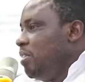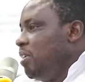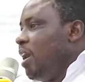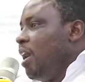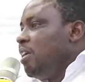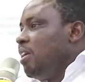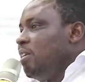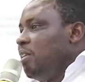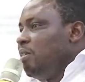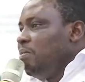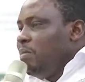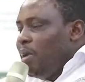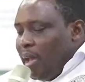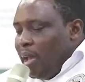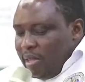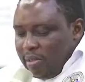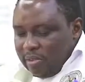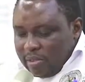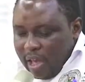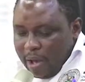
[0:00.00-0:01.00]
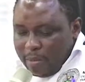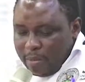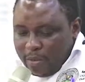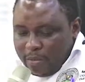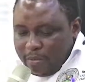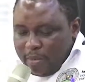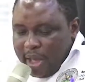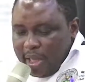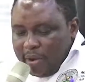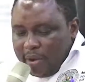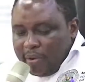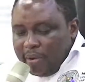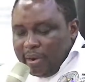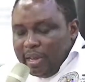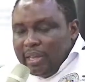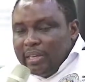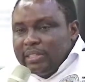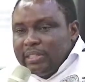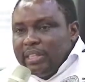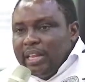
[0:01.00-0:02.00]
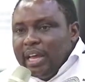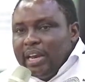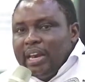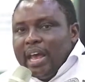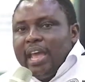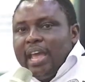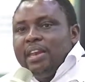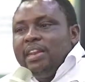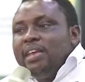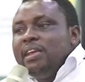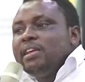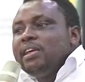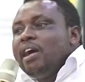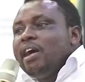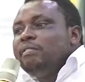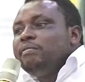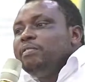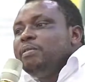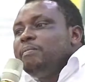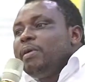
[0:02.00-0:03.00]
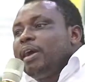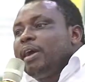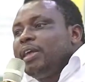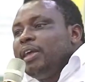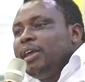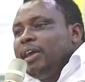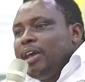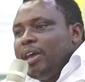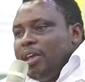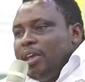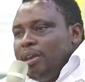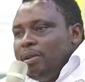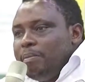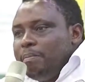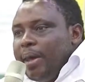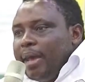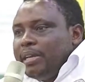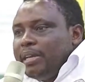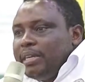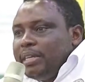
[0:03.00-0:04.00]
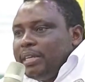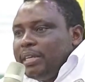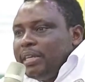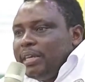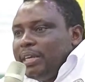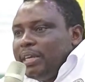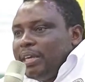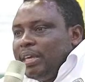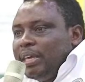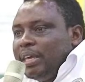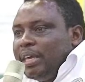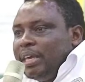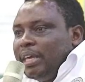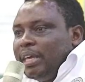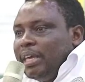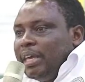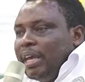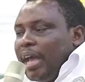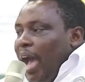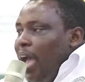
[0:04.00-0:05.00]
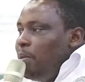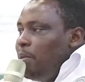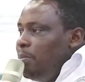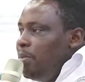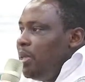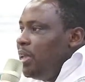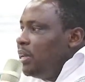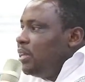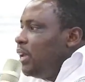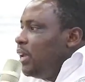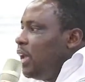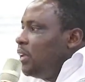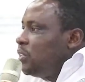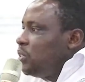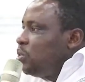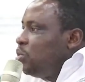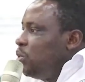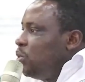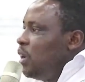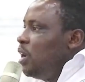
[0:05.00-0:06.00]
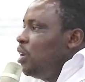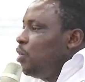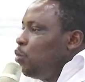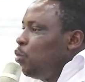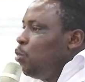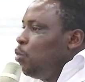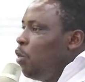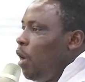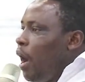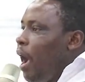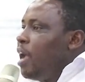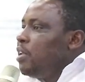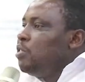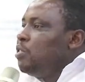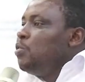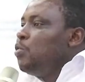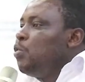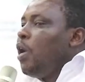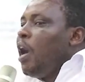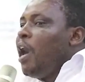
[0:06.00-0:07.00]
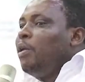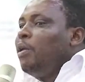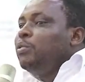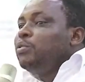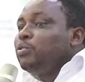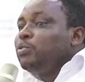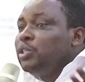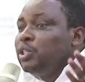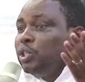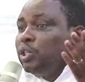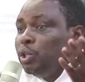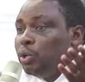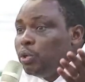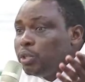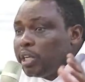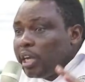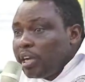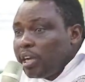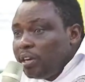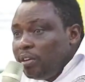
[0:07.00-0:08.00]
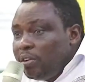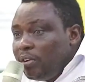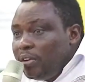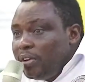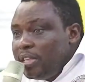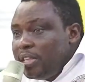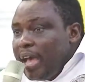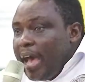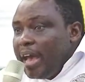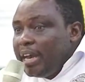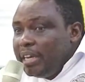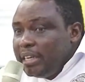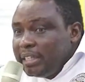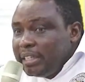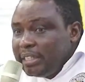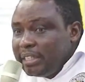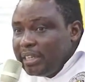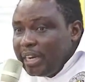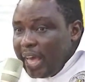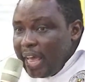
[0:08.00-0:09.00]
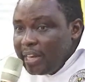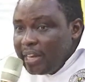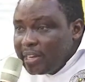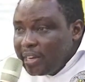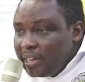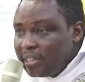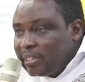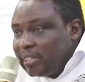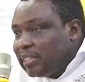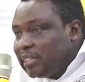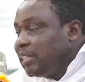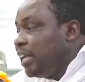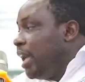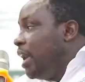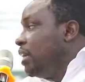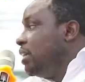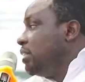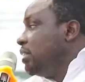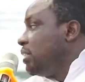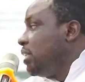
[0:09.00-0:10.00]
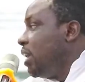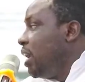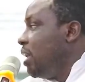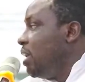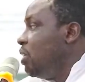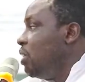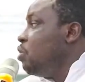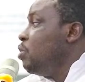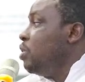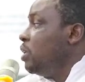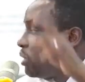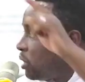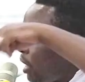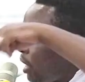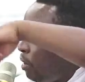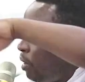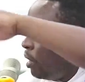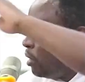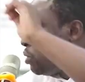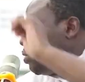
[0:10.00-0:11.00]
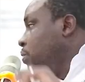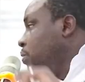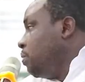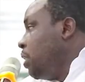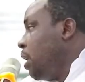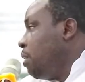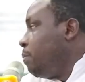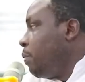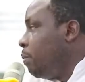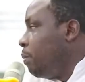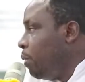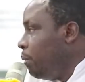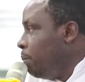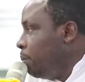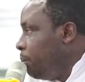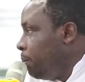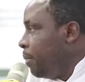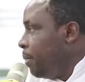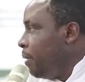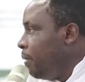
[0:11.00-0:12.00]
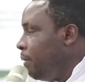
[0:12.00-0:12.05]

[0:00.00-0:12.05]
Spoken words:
judged by some of my colleagues that I didn't have a marking guide. But I mean, a student would urge you out with new technology and it is latest and it's telling you this is how they solve the problem.